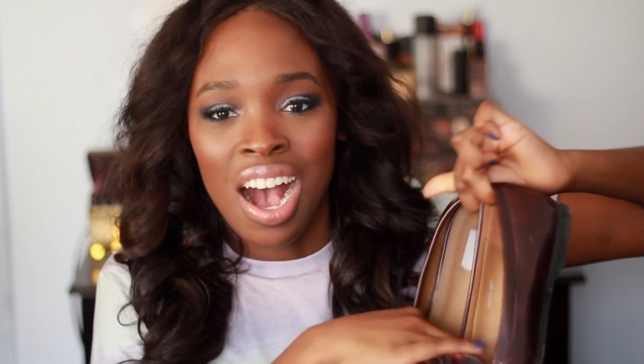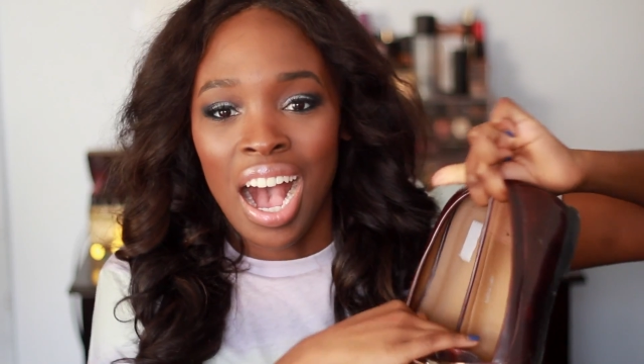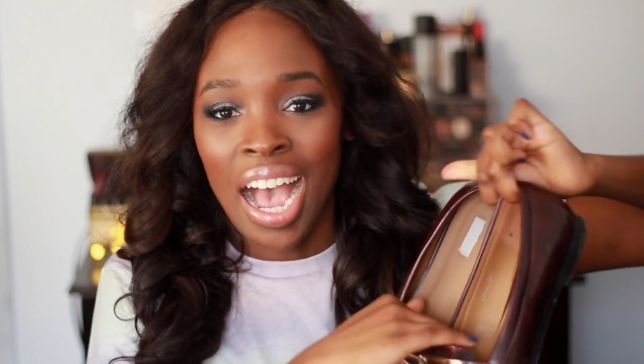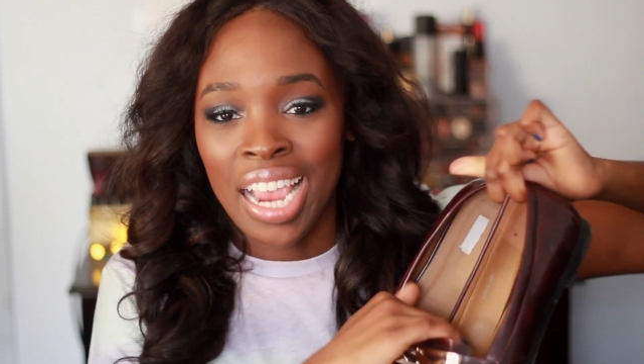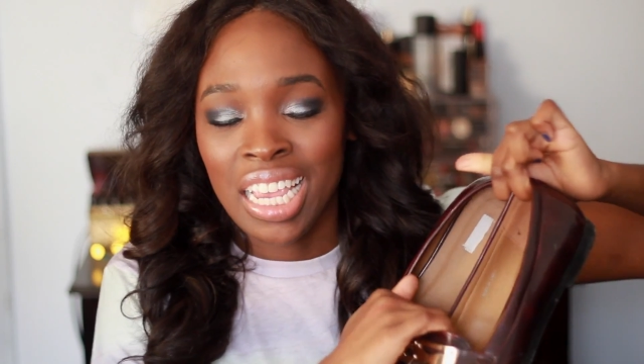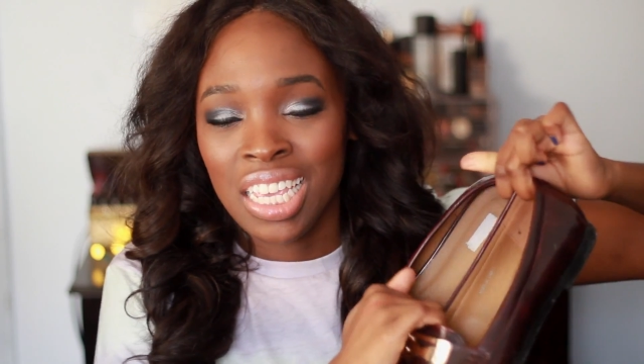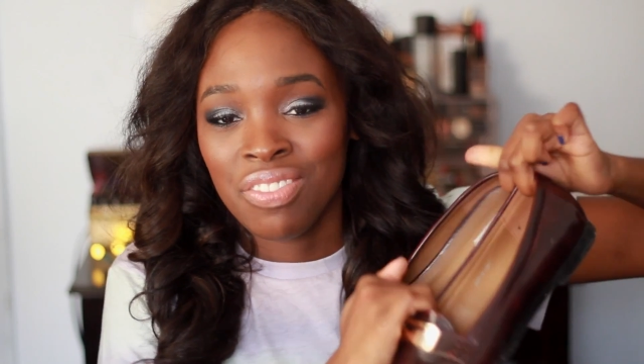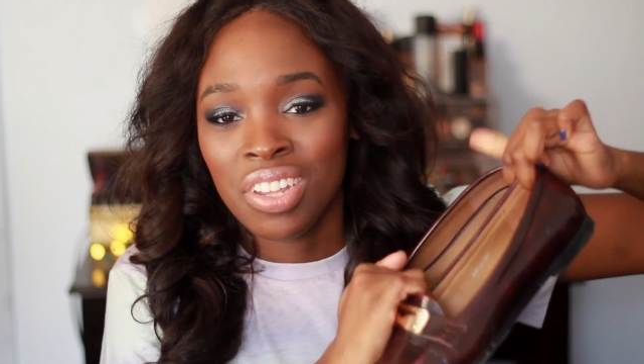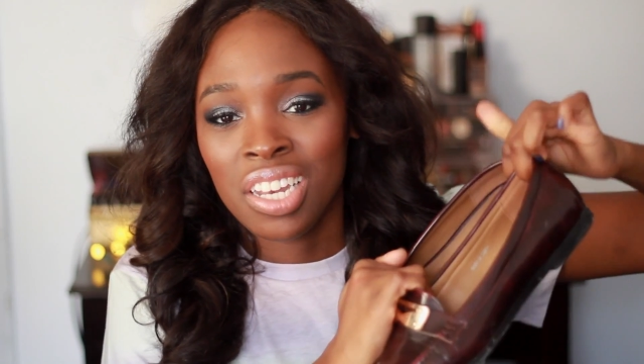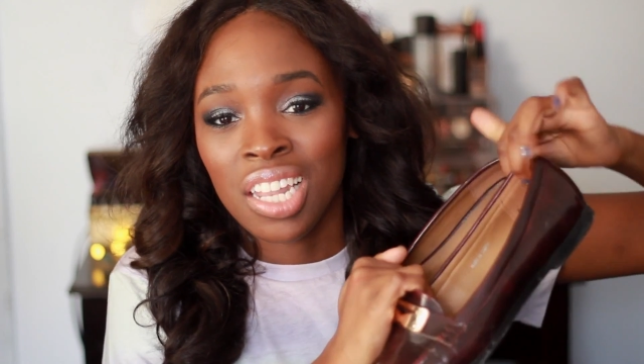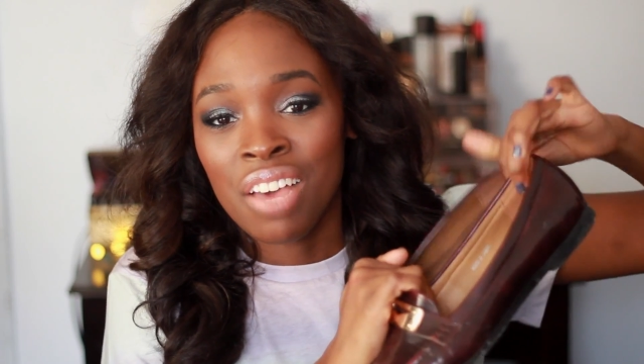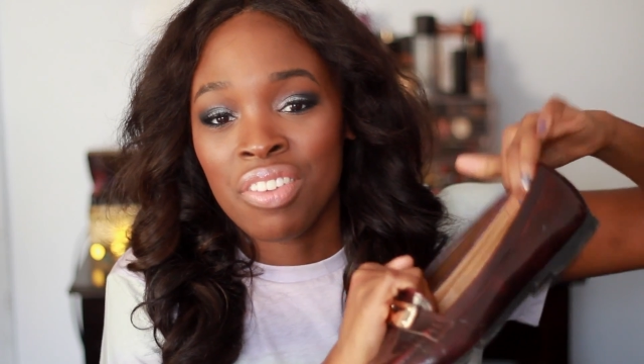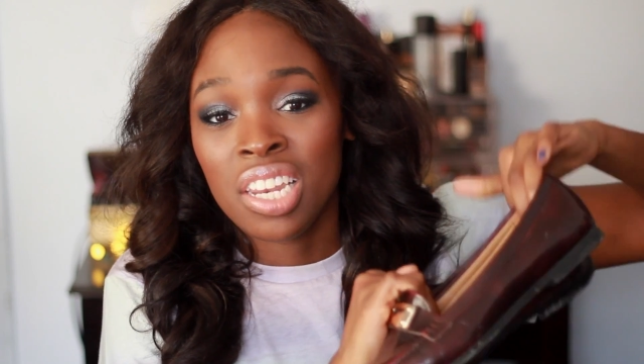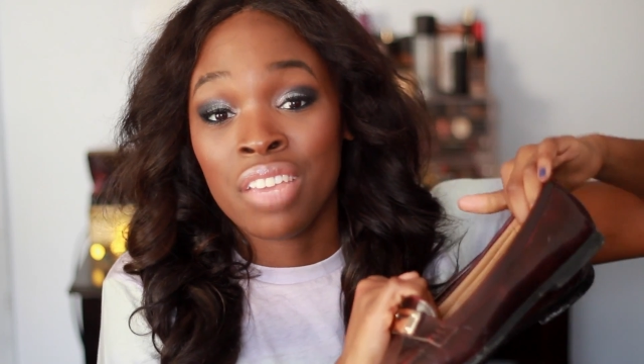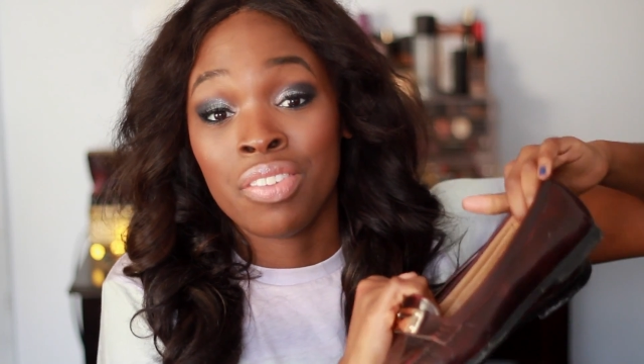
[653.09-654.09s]
I even
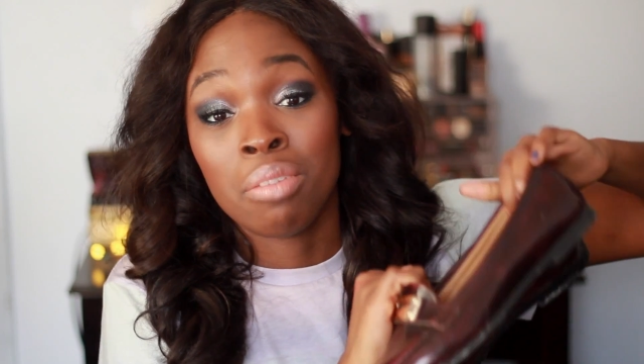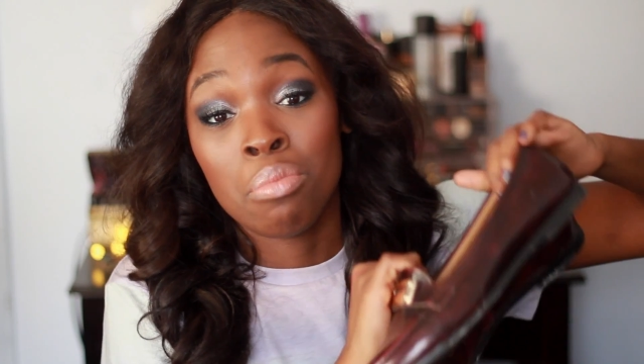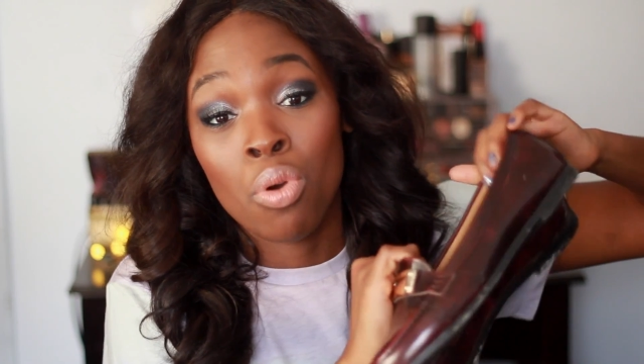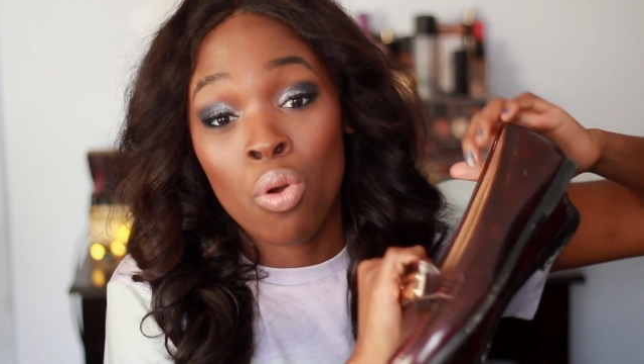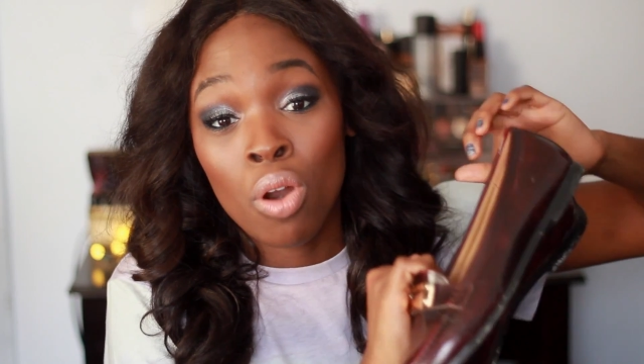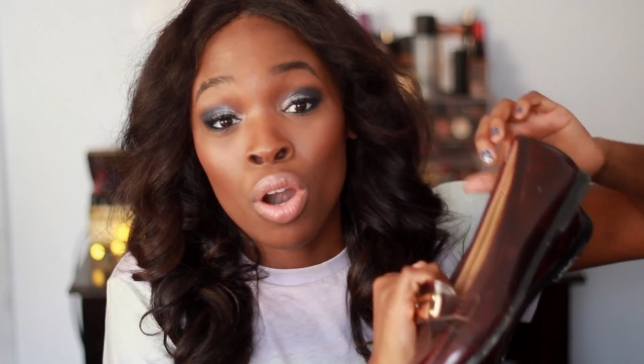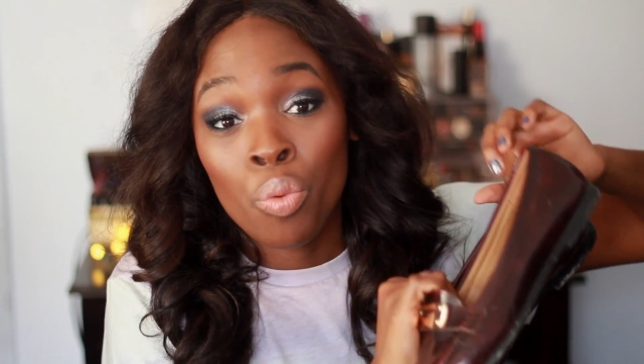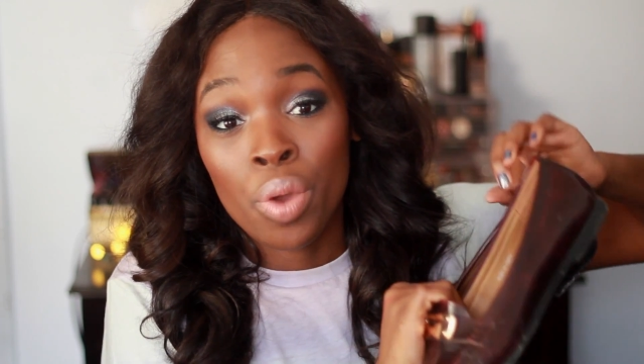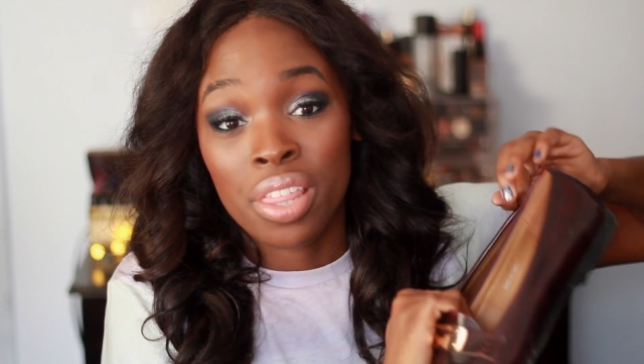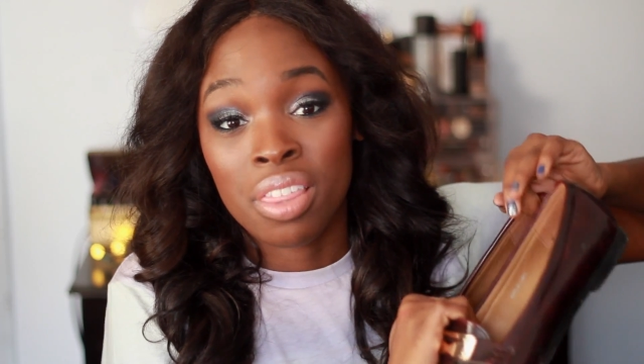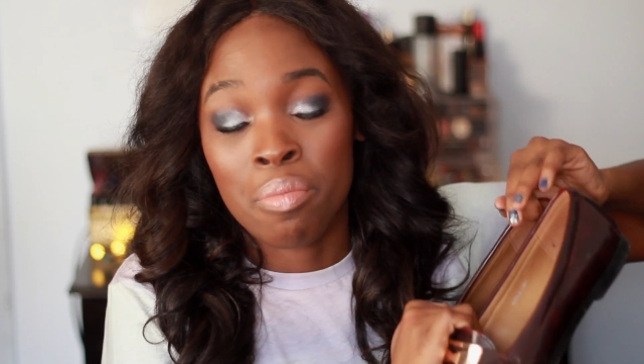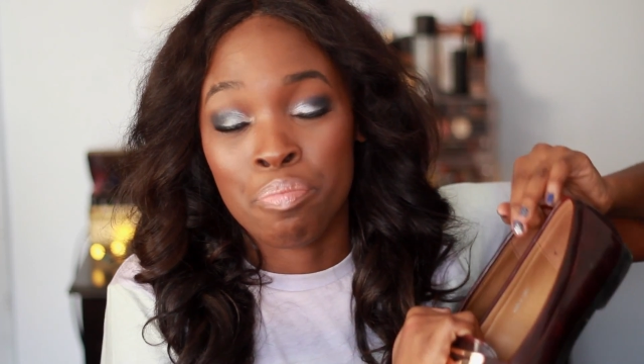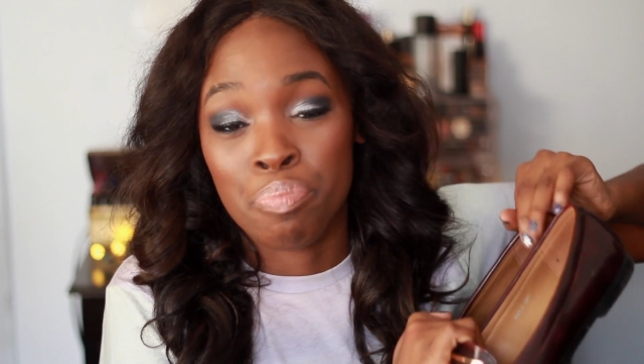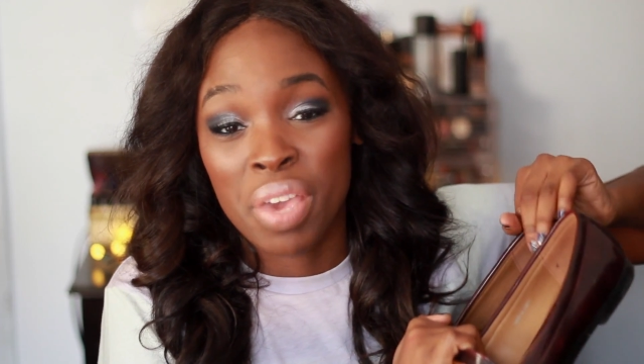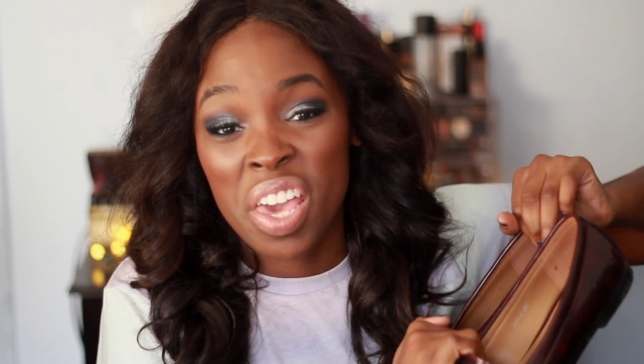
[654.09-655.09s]
love it even more
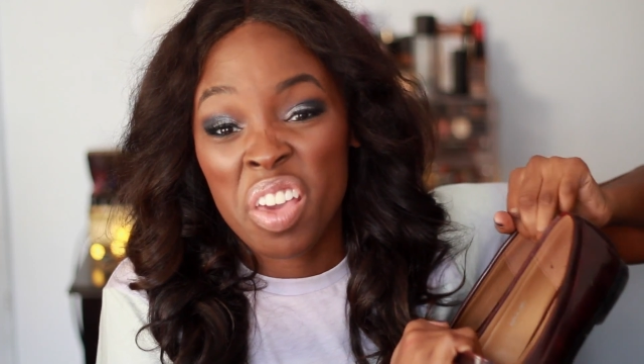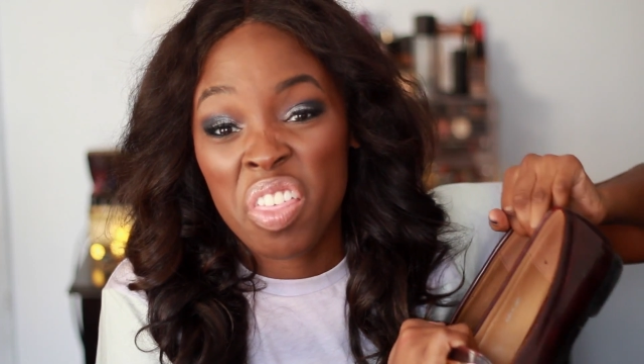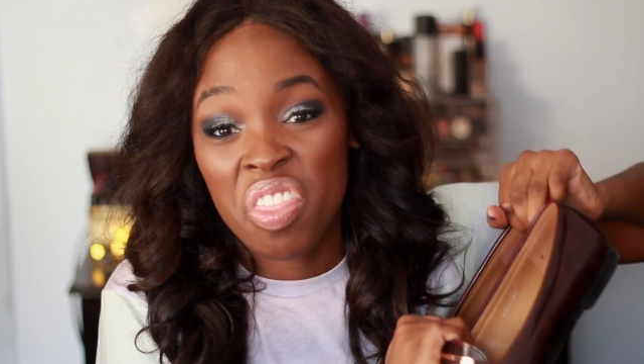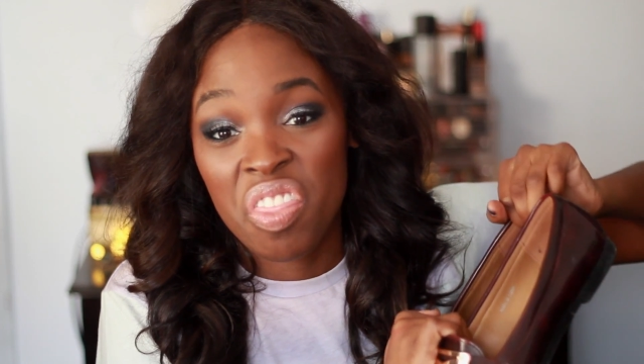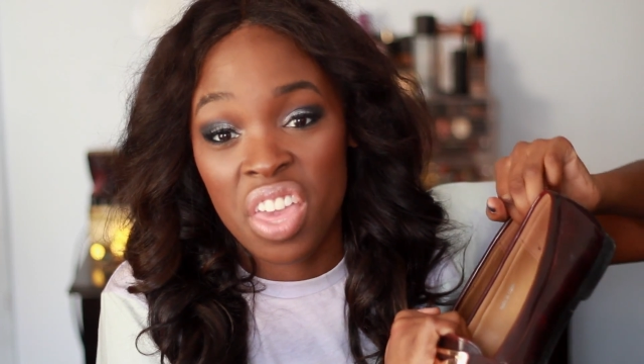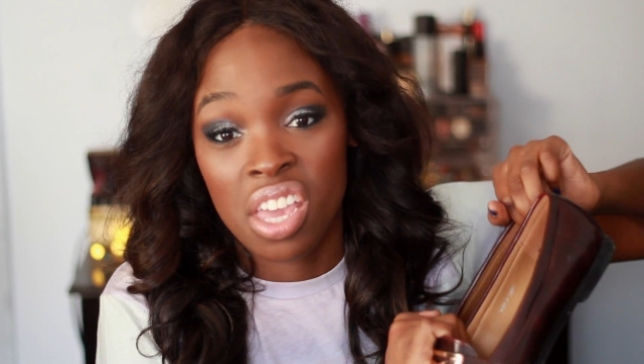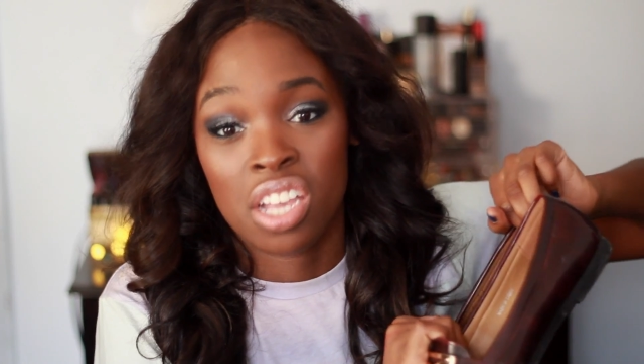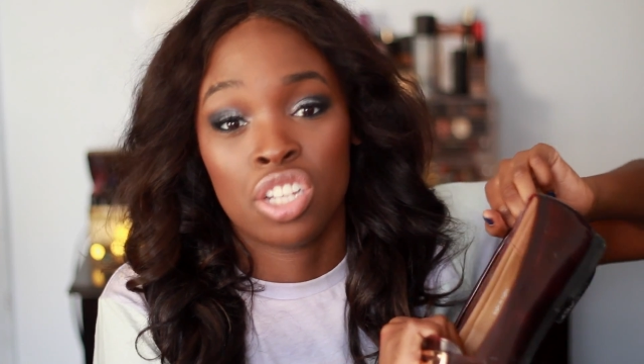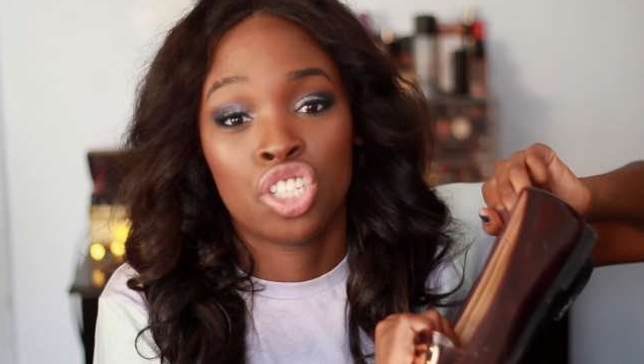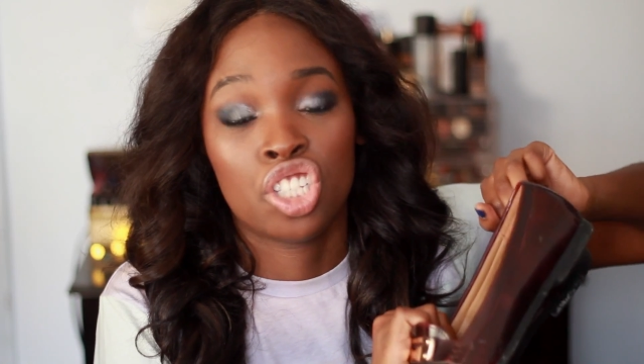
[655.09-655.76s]
with big, thick,